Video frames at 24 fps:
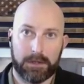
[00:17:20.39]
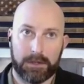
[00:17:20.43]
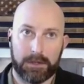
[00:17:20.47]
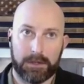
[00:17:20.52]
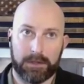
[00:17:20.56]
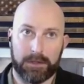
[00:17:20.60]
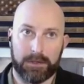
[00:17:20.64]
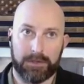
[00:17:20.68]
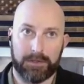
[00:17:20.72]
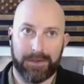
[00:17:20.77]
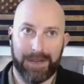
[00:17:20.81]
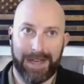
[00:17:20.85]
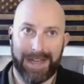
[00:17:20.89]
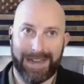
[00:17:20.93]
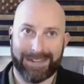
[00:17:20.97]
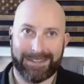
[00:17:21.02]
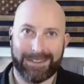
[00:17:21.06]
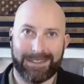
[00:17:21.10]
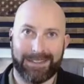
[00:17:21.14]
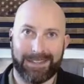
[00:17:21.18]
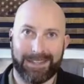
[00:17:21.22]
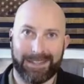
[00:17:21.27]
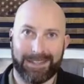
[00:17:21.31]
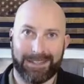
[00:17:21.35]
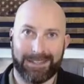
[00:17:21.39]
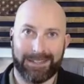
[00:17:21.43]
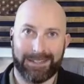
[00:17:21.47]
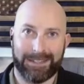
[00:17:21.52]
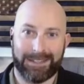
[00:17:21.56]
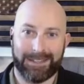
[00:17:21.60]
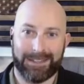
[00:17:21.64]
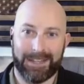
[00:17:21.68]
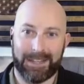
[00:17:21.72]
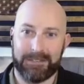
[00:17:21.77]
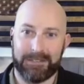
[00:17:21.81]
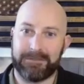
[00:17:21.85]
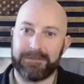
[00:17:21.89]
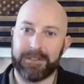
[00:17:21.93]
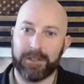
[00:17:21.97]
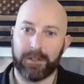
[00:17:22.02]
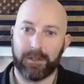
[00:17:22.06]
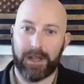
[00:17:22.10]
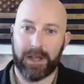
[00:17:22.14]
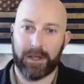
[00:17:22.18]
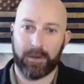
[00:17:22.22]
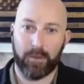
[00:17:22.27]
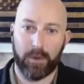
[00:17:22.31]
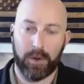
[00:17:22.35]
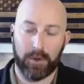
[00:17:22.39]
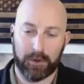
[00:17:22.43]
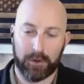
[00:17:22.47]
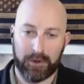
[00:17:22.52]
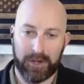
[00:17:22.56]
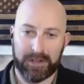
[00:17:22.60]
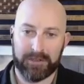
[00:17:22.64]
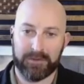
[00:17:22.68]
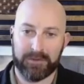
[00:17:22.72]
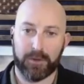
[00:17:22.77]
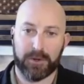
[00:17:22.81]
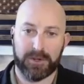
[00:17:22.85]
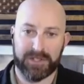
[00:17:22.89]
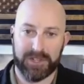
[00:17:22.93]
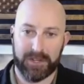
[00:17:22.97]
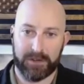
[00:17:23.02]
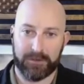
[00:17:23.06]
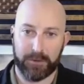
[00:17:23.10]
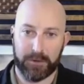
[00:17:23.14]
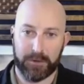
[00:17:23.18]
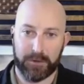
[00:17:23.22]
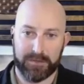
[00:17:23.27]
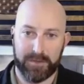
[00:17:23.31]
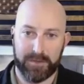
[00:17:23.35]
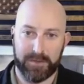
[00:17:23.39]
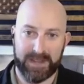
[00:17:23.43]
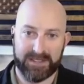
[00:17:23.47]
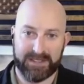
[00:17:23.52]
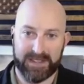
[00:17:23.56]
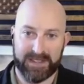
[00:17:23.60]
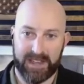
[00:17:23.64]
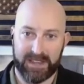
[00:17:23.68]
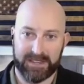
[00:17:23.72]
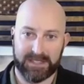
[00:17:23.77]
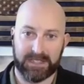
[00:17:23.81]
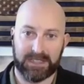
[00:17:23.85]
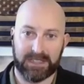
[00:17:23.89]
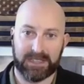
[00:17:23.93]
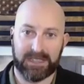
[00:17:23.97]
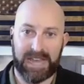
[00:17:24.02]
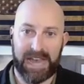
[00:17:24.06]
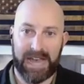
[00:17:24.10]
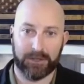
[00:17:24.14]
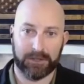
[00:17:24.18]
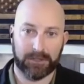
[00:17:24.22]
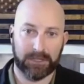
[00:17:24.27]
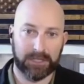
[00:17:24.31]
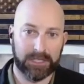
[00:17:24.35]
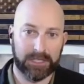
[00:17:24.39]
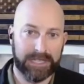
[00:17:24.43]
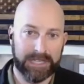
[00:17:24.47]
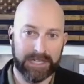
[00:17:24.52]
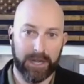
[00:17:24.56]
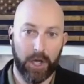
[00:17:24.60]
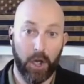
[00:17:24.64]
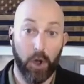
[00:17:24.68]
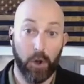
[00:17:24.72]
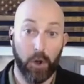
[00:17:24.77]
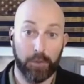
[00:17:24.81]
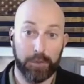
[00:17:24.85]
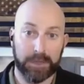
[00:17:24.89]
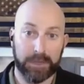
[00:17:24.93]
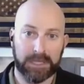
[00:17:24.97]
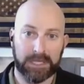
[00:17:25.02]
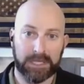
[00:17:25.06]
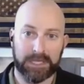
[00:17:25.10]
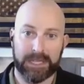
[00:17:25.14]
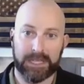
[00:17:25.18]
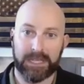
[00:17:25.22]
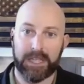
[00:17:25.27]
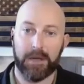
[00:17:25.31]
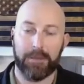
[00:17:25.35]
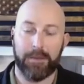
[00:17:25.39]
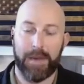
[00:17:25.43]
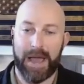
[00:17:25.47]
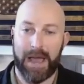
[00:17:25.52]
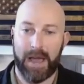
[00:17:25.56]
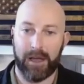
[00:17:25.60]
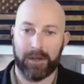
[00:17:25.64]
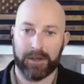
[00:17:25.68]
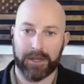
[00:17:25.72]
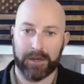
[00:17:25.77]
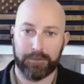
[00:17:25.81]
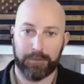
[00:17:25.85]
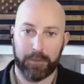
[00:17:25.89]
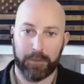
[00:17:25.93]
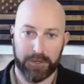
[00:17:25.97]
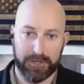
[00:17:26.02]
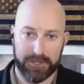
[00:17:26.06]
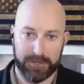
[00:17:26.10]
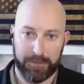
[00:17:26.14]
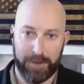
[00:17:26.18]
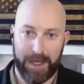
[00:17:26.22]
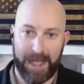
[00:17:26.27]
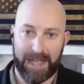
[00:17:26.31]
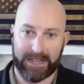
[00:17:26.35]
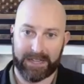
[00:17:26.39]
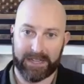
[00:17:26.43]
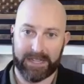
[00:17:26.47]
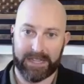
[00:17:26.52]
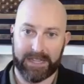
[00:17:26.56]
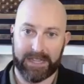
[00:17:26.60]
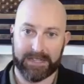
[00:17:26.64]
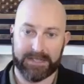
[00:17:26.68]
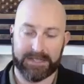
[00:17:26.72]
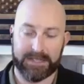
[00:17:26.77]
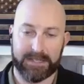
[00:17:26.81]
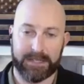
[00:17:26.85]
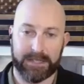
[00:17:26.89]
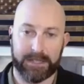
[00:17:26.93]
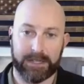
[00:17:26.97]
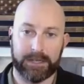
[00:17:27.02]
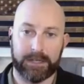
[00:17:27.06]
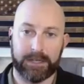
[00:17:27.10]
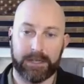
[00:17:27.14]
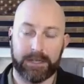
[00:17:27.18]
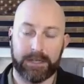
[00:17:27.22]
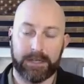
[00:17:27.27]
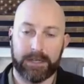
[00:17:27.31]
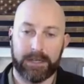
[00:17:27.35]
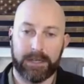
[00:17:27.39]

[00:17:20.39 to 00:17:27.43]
the fact that they feel like, well, Grand Forks Air Force Base hasn't loudly and openly come out and pushed back against it.